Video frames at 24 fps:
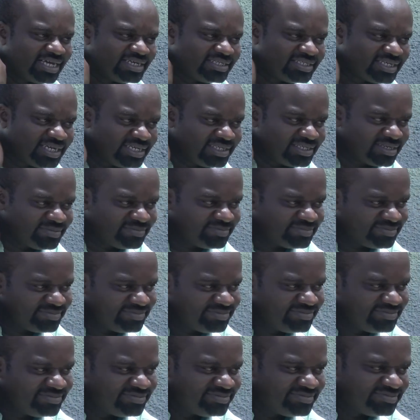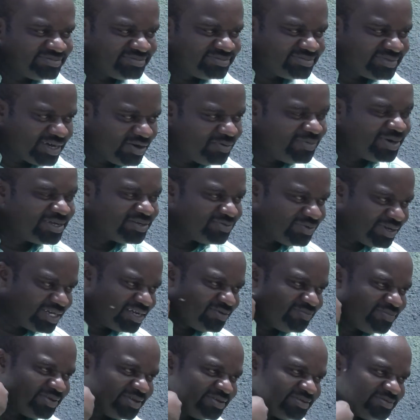that item? How much will
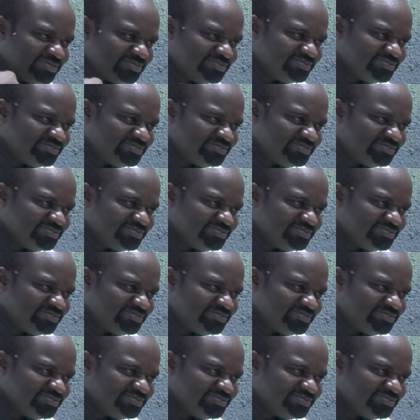it be?